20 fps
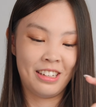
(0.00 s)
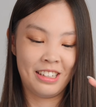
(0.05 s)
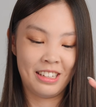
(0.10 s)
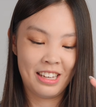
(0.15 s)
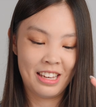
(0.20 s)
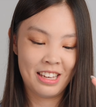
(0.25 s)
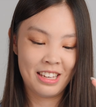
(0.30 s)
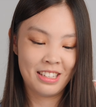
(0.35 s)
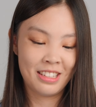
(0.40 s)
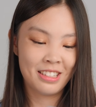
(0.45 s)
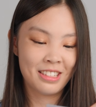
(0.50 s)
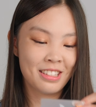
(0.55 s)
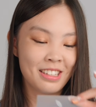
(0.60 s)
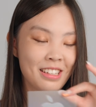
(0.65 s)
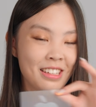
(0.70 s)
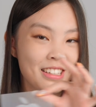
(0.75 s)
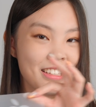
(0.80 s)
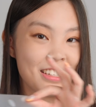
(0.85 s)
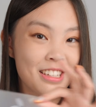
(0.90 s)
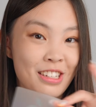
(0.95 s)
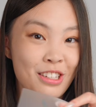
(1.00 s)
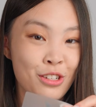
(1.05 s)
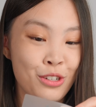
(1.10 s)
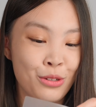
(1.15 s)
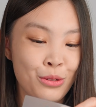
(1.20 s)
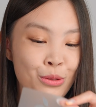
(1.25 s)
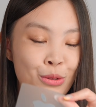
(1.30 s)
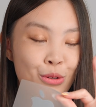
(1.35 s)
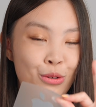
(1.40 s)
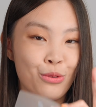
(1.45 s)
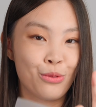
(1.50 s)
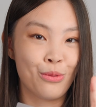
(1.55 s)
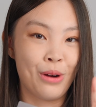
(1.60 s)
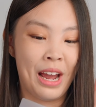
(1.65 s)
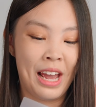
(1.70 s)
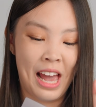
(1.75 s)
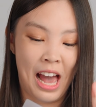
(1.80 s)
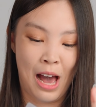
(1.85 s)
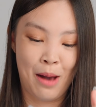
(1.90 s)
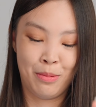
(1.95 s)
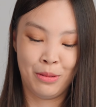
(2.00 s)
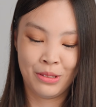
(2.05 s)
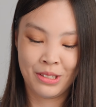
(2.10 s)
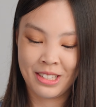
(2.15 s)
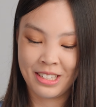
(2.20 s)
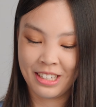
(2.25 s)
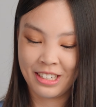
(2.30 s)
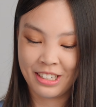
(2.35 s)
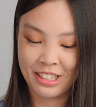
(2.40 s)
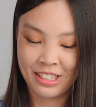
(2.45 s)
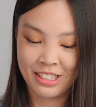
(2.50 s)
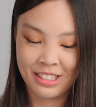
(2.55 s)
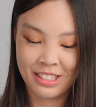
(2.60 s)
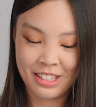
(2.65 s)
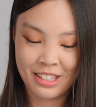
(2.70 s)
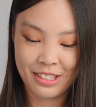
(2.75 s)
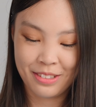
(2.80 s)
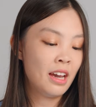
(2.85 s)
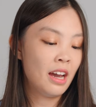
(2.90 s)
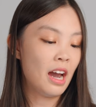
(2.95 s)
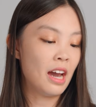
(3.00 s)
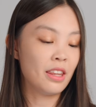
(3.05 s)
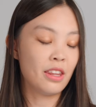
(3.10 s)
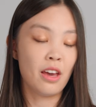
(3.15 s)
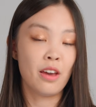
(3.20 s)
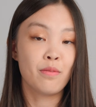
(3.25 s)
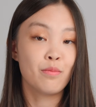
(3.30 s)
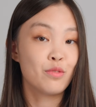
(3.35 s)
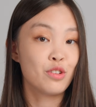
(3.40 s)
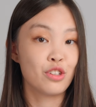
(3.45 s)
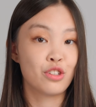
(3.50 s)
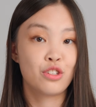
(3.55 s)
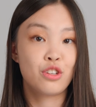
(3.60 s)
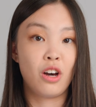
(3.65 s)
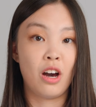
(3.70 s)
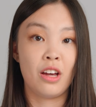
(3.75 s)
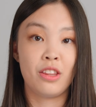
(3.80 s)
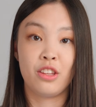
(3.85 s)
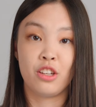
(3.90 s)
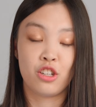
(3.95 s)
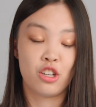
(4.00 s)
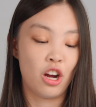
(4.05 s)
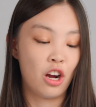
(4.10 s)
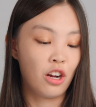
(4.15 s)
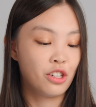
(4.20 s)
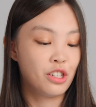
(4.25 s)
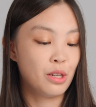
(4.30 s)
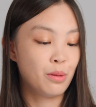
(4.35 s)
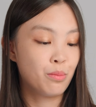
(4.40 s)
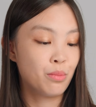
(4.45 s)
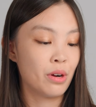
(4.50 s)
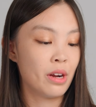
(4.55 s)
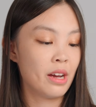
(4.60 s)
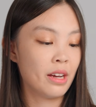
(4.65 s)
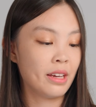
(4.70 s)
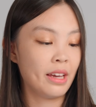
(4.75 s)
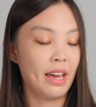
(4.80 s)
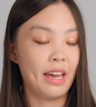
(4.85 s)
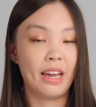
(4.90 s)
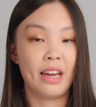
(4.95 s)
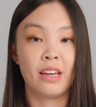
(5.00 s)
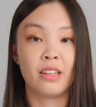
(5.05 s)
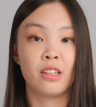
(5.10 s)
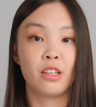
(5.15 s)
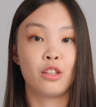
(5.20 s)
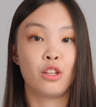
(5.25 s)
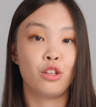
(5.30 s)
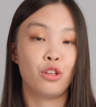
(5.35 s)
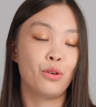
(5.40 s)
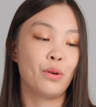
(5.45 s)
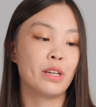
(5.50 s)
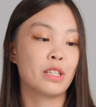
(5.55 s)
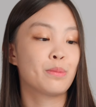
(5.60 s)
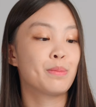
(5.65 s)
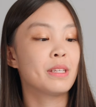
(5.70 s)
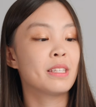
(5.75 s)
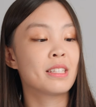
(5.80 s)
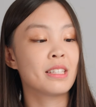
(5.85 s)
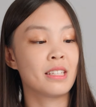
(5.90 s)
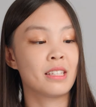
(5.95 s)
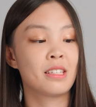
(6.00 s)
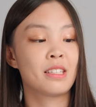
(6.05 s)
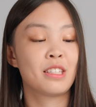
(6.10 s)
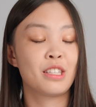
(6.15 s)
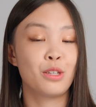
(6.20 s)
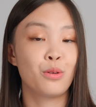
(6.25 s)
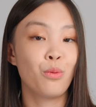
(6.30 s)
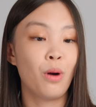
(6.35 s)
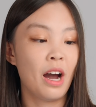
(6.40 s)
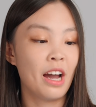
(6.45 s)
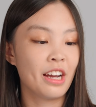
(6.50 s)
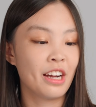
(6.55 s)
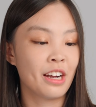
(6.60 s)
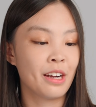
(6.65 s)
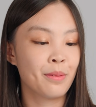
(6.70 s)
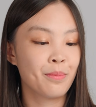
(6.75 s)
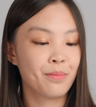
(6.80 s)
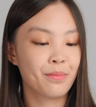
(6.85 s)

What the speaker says: it is. 2 gray Apple stickers, and then just got the charging brick and the USB-C to C wire.